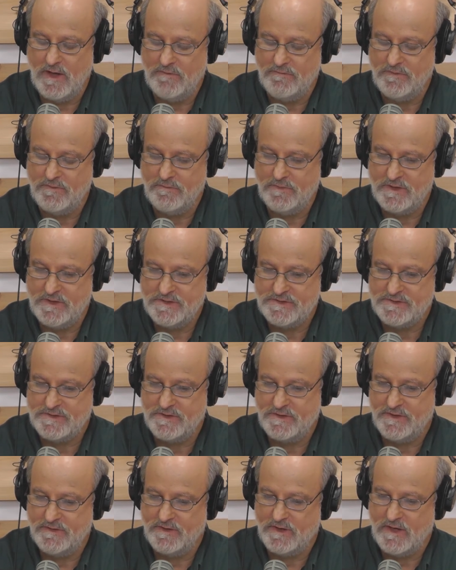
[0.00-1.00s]
have you
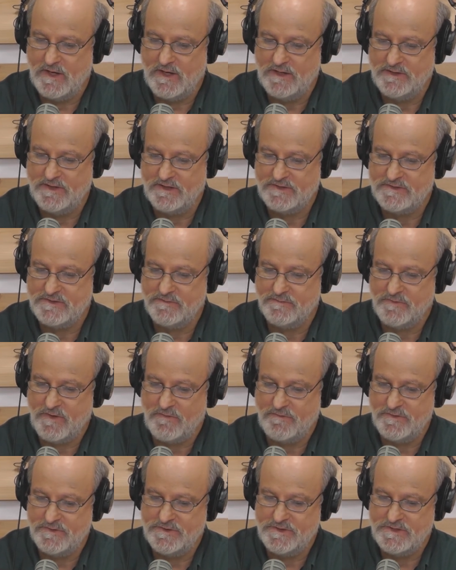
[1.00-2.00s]
ministered in the context of
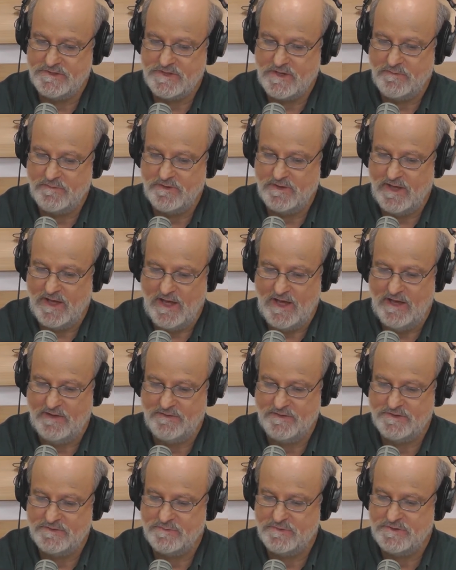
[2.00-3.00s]
refugees coming to
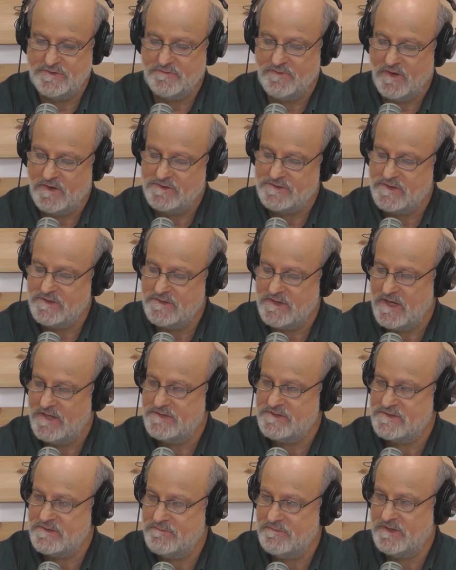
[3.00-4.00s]
Athens, but you've also
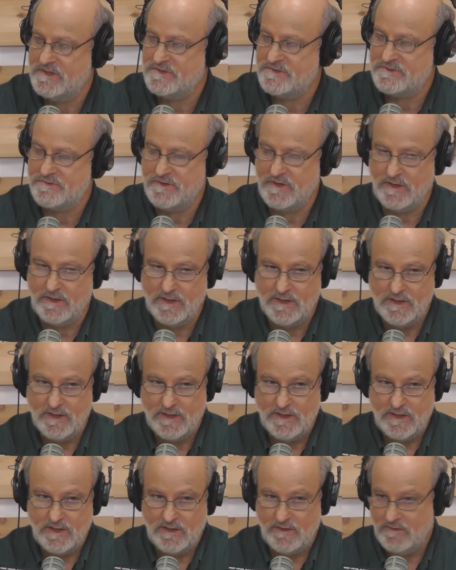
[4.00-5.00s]
done some ministry
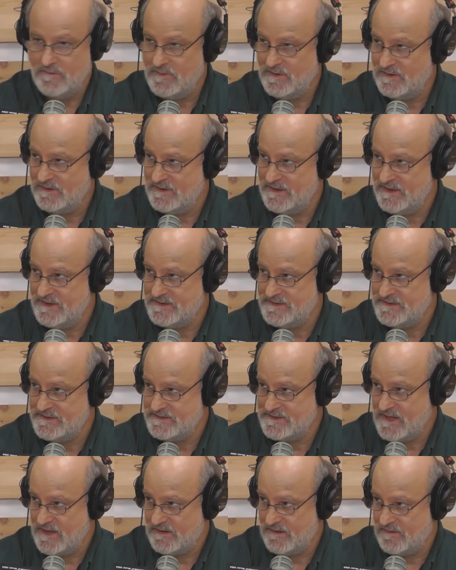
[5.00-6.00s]
in the Middle East.
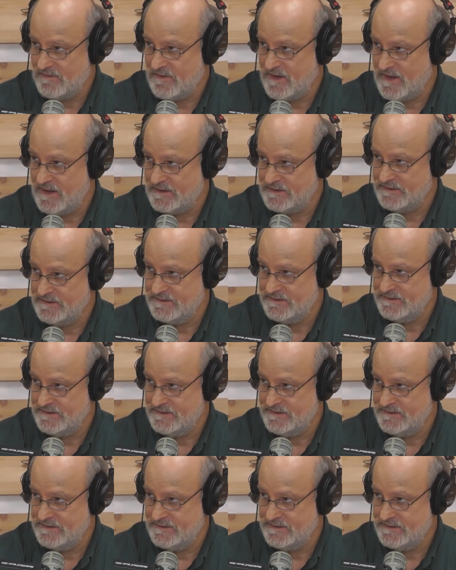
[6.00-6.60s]
Is that correct?